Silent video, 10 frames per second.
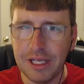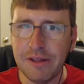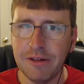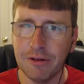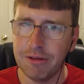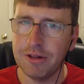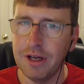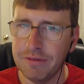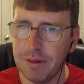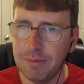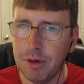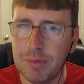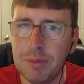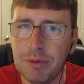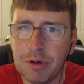easier stuff that
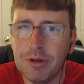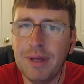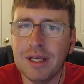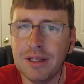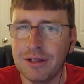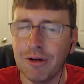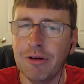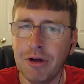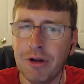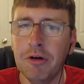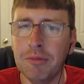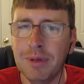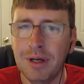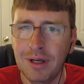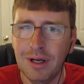most people could make in their own home.